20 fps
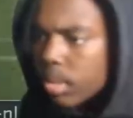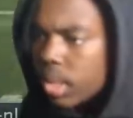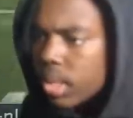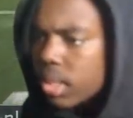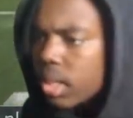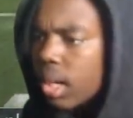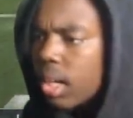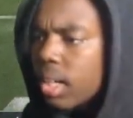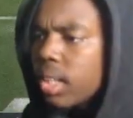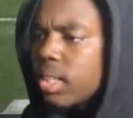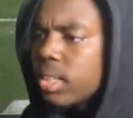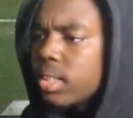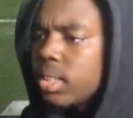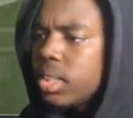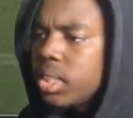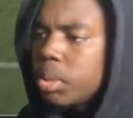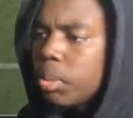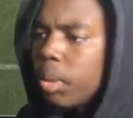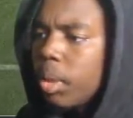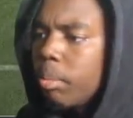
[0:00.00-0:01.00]
kind of the
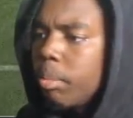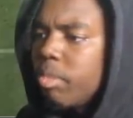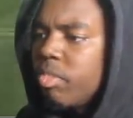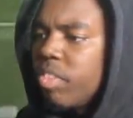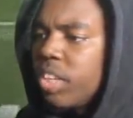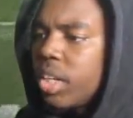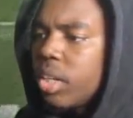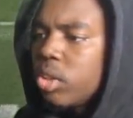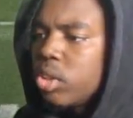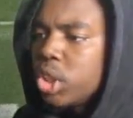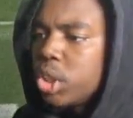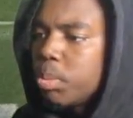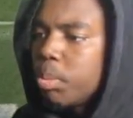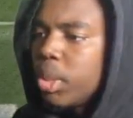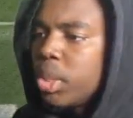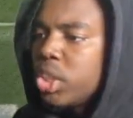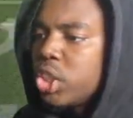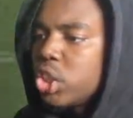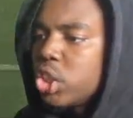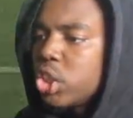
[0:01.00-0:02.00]
Z spot video. Just
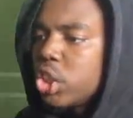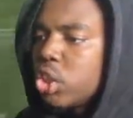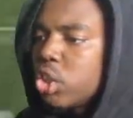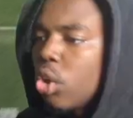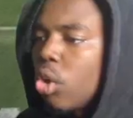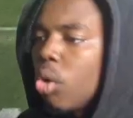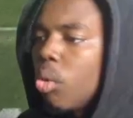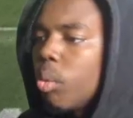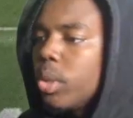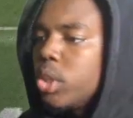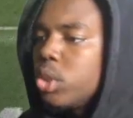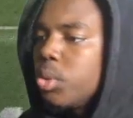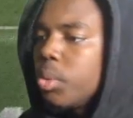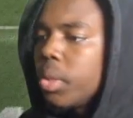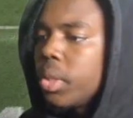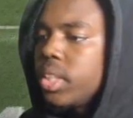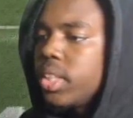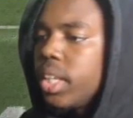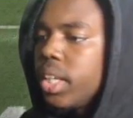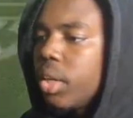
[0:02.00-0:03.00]
bunches, just always you
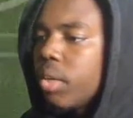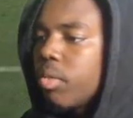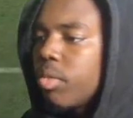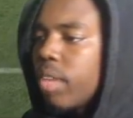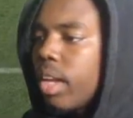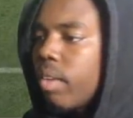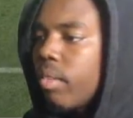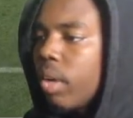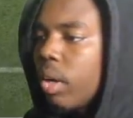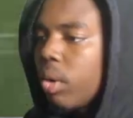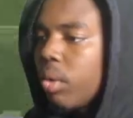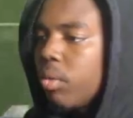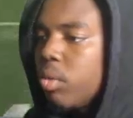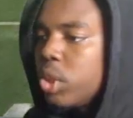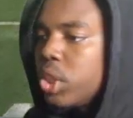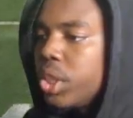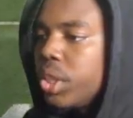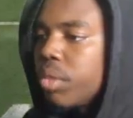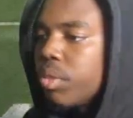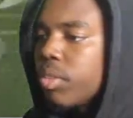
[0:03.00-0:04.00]
want to take your flat route. If you
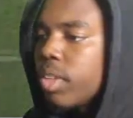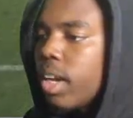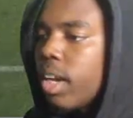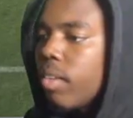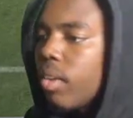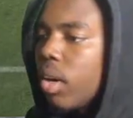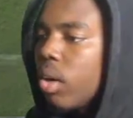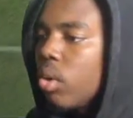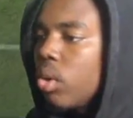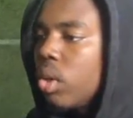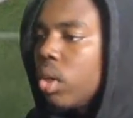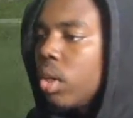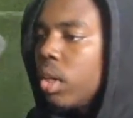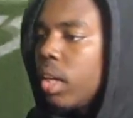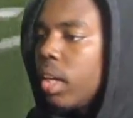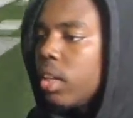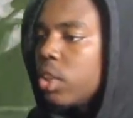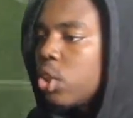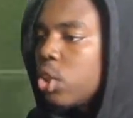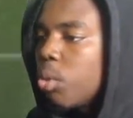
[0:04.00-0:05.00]
see your flat route
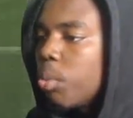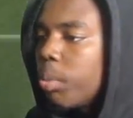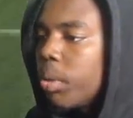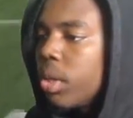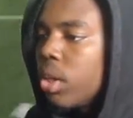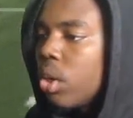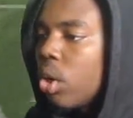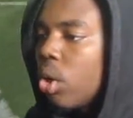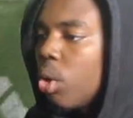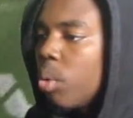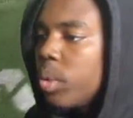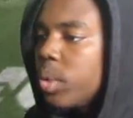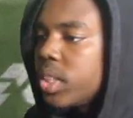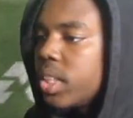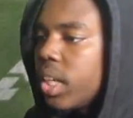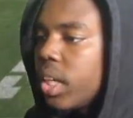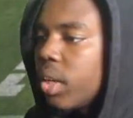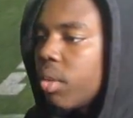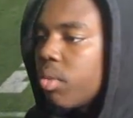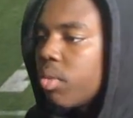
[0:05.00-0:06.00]
is open, always
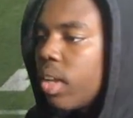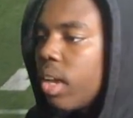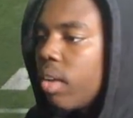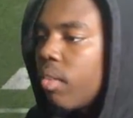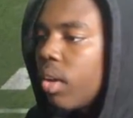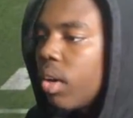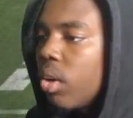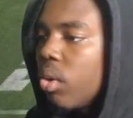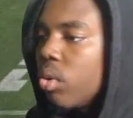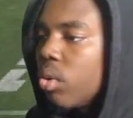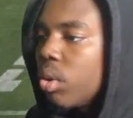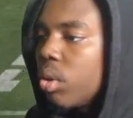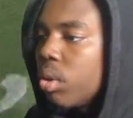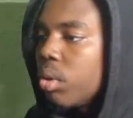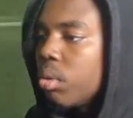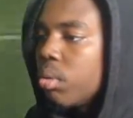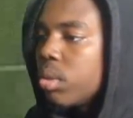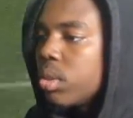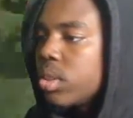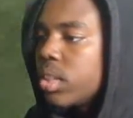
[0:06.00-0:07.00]
take your flat route.
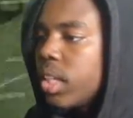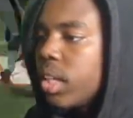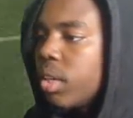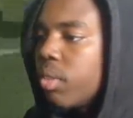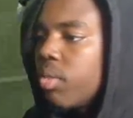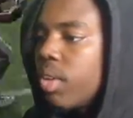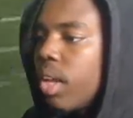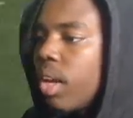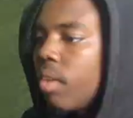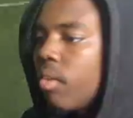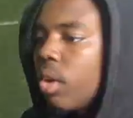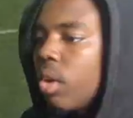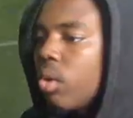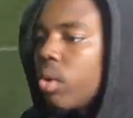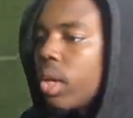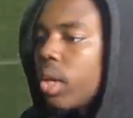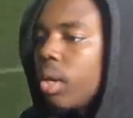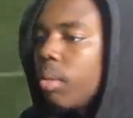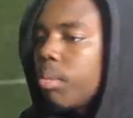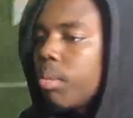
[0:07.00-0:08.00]
Take your flat
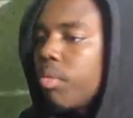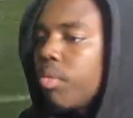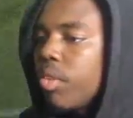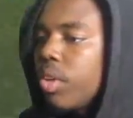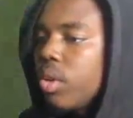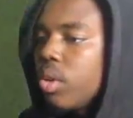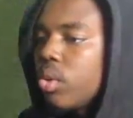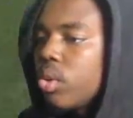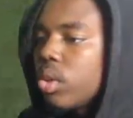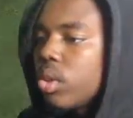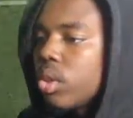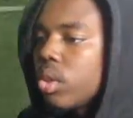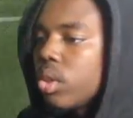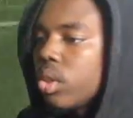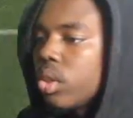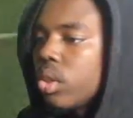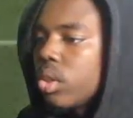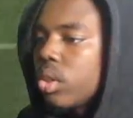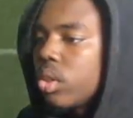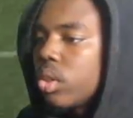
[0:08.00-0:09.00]
route, get up the field,
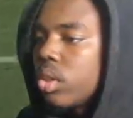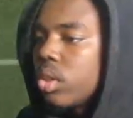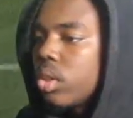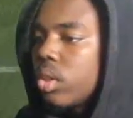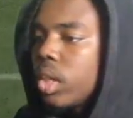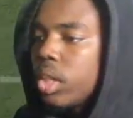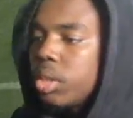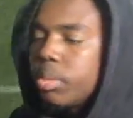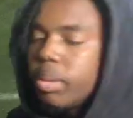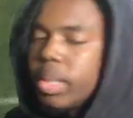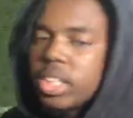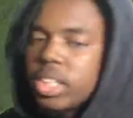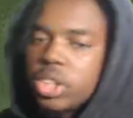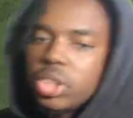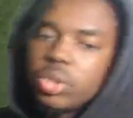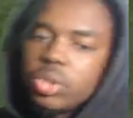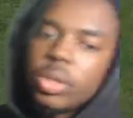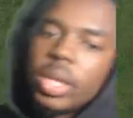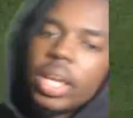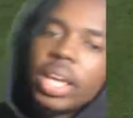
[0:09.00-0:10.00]
as best
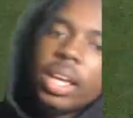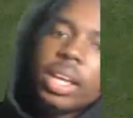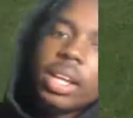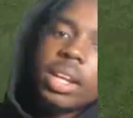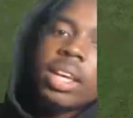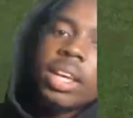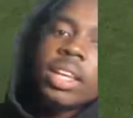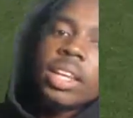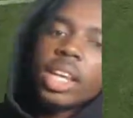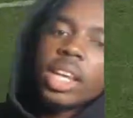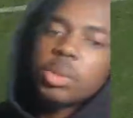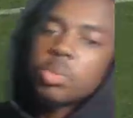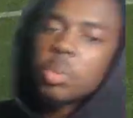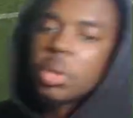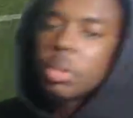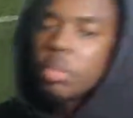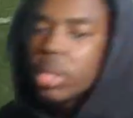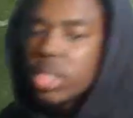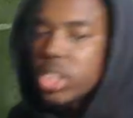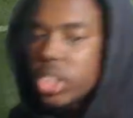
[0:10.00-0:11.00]
as you can. That's
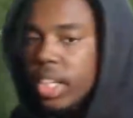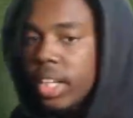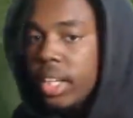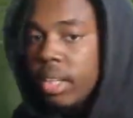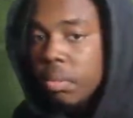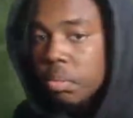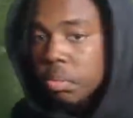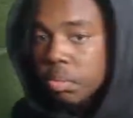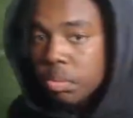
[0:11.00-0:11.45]
pretty much it.